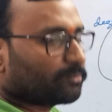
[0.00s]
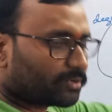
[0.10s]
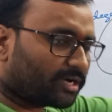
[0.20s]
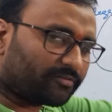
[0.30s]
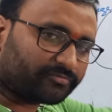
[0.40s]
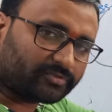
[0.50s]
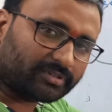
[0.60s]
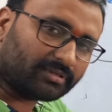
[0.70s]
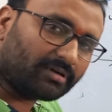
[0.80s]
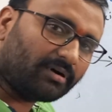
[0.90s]
But
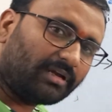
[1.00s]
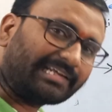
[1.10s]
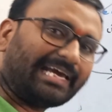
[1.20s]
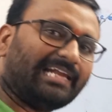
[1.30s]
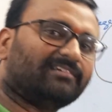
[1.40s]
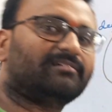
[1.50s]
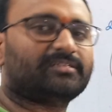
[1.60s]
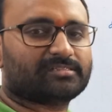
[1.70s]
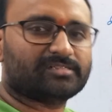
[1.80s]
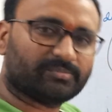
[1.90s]
after all
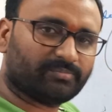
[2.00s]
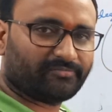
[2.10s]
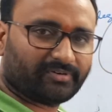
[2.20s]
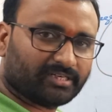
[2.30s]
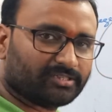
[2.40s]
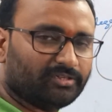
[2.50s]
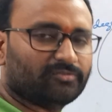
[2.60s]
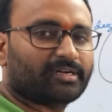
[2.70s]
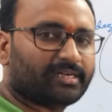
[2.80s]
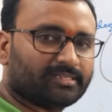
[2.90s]
calculation, simplification,
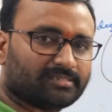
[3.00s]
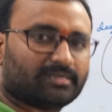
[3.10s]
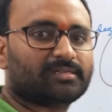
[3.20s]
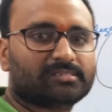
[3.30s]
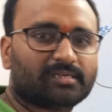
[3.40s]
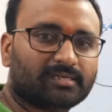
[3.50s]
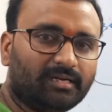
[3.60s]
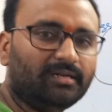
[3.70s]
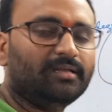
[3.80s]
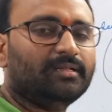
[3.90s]
you will get a general
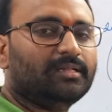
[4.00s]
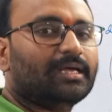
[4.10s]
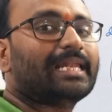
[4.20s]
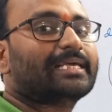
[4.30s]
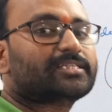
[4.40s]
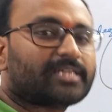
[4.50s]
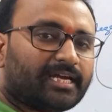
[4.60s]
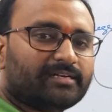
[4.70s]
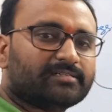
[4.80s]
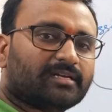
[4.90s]
circle like
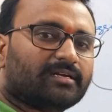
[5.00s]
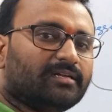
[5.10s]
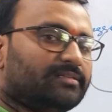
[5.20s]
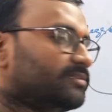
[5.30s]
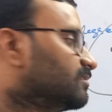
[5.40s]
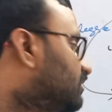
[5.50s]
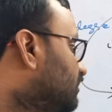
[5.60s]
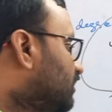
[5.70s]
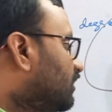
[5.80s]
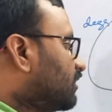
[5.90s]
standard circle. This is the
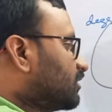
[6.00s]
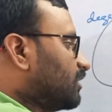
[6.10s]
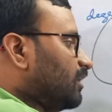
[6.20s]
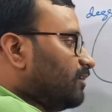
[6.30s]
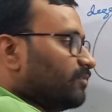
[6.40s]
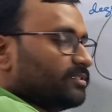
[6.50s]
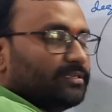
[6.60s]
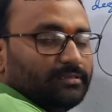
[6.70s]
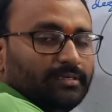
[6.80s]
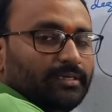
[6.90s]
general circle
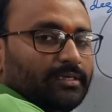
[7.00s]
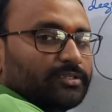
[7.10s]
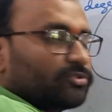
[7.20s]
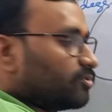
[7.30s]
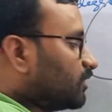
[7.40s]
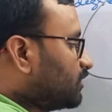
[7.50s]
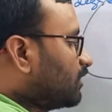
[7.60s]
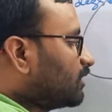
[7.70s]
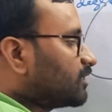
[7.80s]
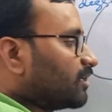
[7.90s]
equation. So the
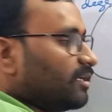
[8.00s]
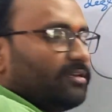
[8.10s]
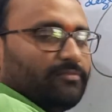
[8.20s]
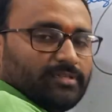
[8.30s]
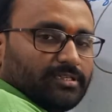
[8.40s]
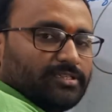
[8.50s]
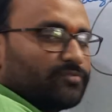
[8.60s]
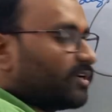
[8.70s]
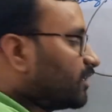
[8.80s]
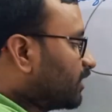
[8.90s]
general circle equation is
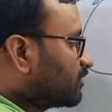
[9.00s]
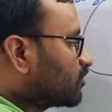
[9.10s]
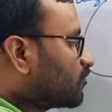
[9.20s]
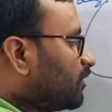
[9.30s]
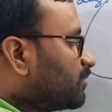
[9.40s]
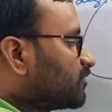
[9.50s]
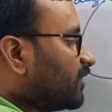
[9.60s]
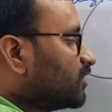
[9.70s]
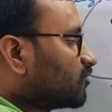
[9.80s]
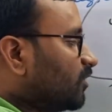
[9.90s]
what? X square plus
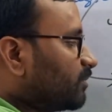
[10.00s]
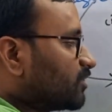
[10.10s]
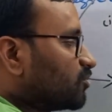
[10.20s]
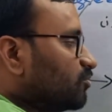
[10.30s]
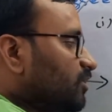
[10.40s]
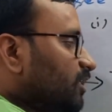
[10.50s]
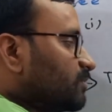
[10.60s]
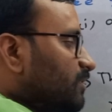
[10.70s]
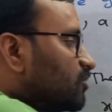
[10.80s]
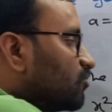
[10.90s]
y square plus
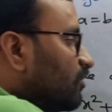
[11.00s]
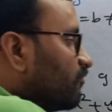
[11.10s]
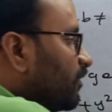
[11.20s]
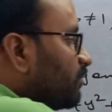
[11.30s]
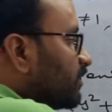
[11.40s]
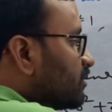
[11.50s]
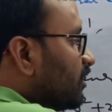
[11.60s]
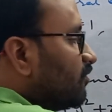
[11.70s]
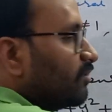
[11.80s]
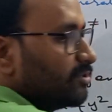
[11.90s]
2gx plus 2fy plus
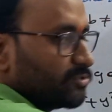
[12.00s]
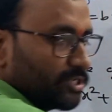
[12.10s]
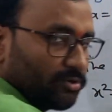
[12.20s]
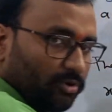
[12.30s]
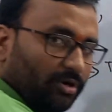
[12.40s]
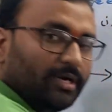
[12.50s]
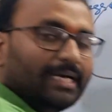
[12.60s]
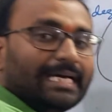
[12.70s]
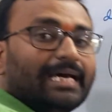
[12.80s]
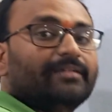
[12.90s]
c equal to 0,
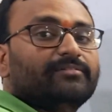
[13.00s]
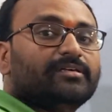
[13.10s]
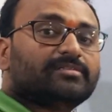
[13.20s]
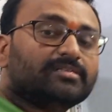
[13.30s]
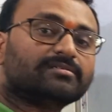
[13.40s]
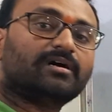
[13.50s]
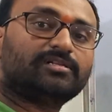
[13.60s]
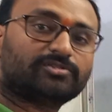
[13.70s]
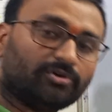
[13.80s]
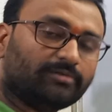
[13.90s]
and this is
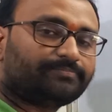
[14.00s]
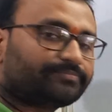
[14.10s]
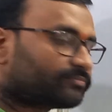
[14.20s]
also